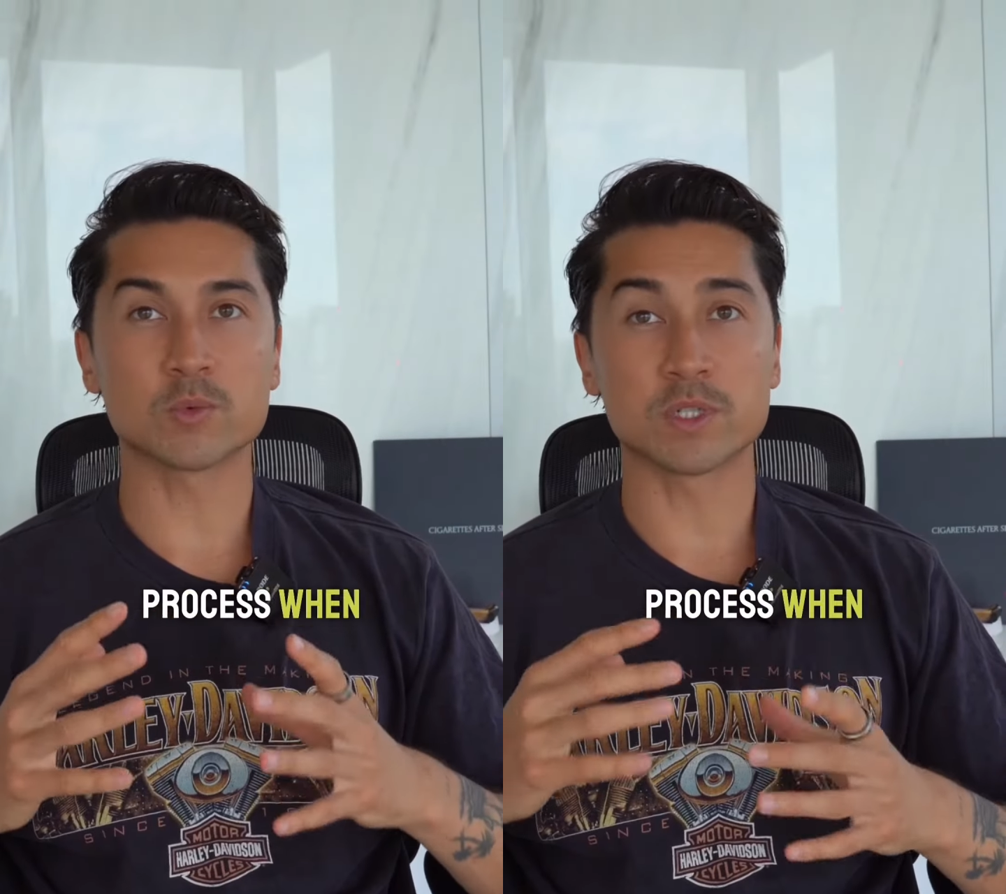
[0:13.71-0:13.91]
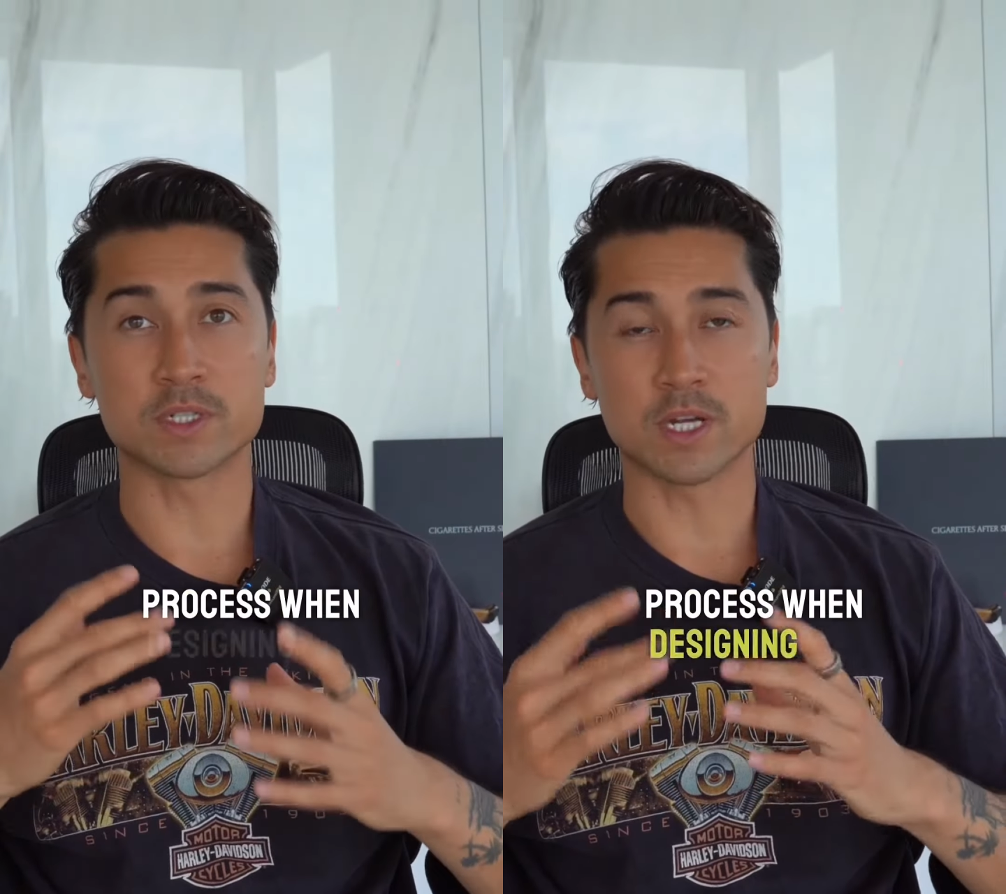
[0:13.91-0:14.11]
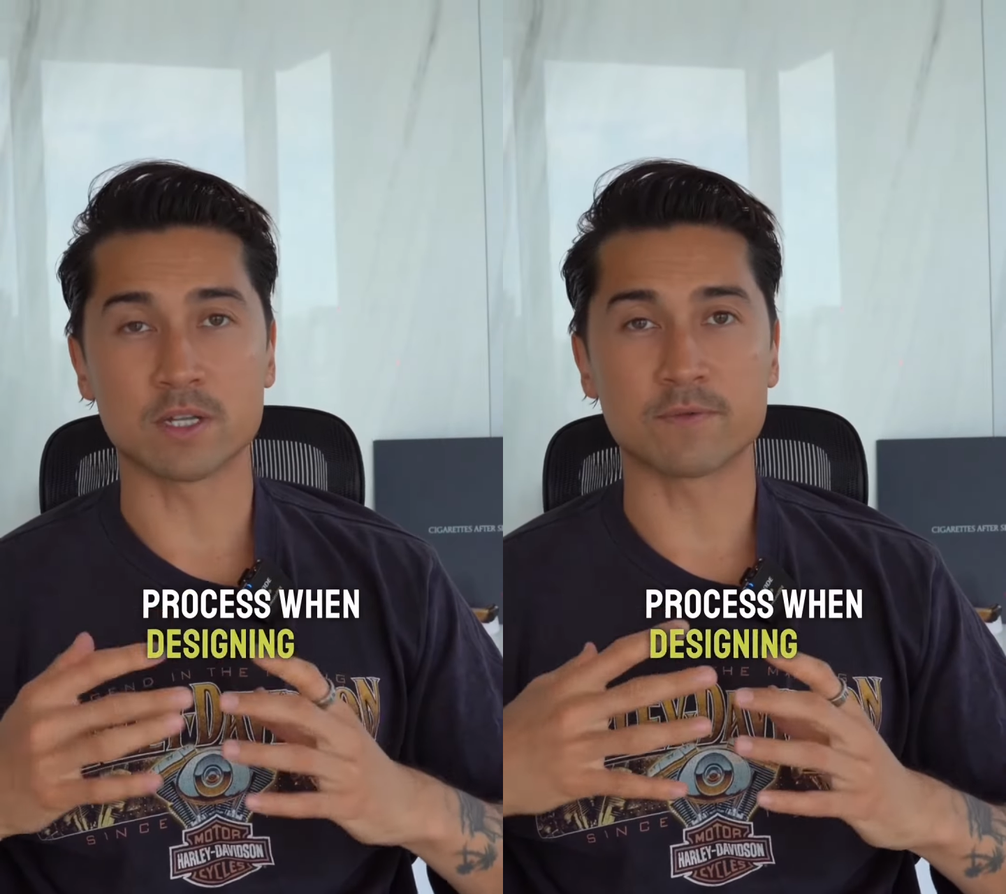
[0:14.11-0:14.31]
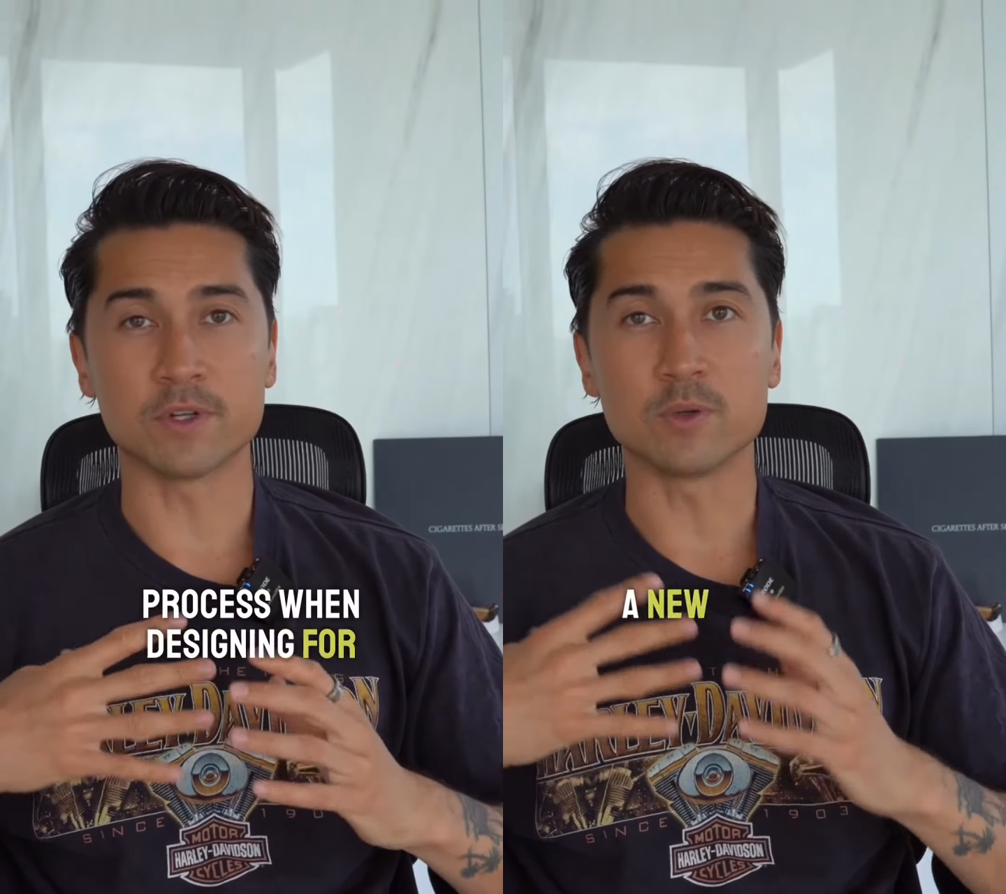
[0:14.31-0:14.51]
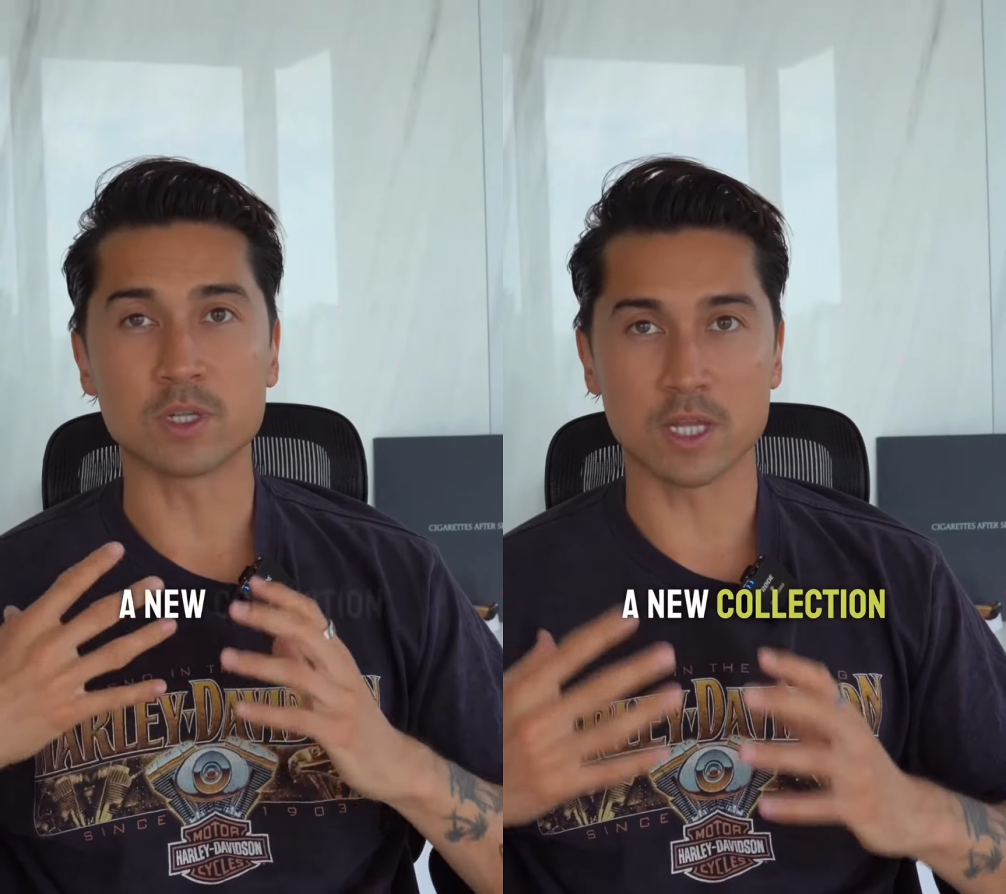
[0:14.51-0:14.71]
when designing for a
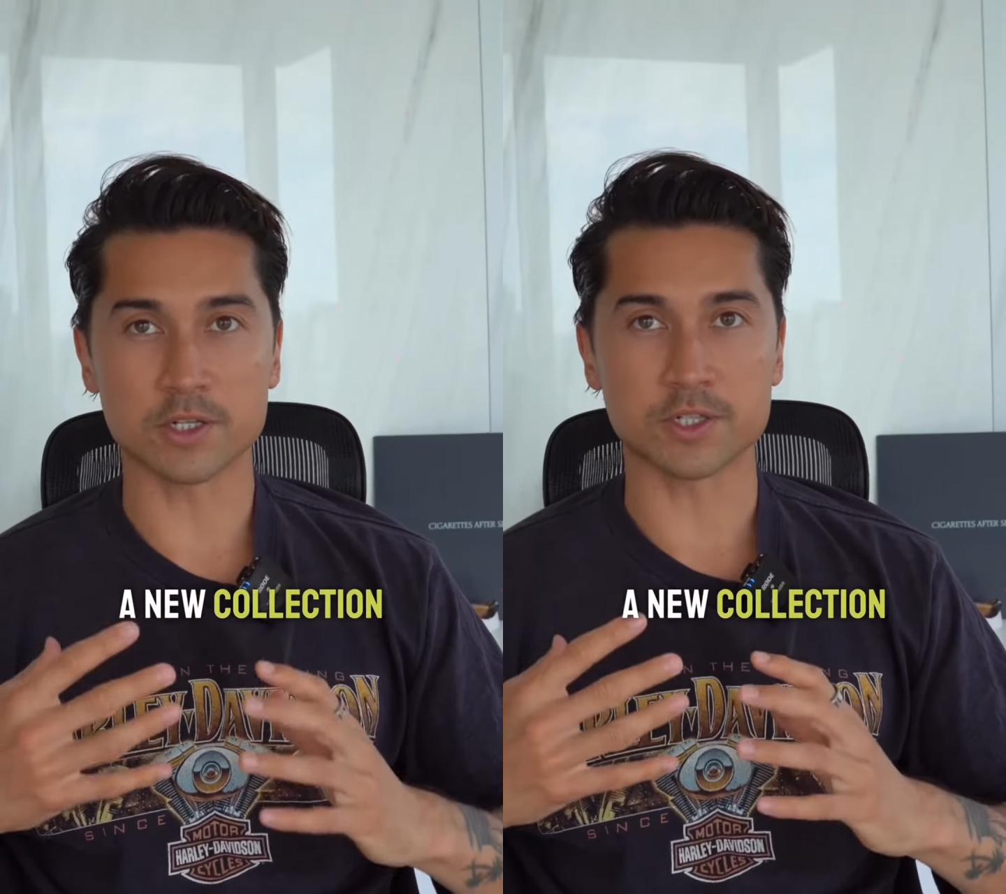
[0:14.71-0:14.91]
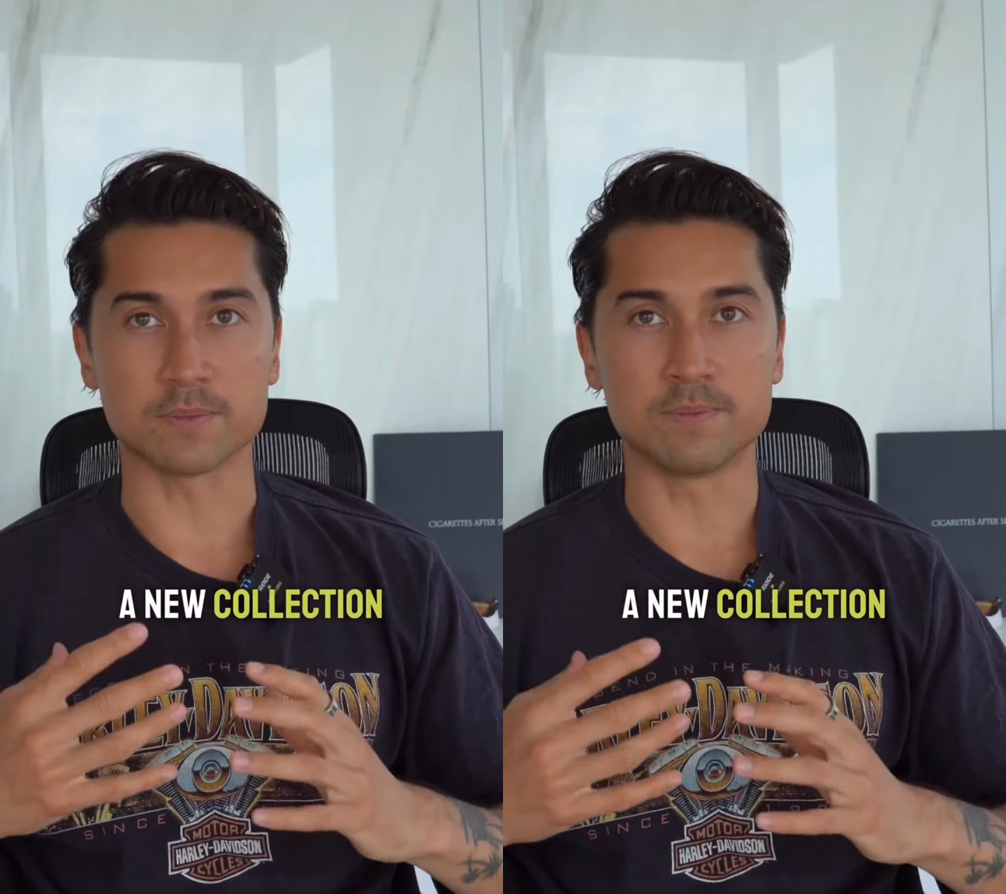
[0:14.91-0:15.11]
new collection.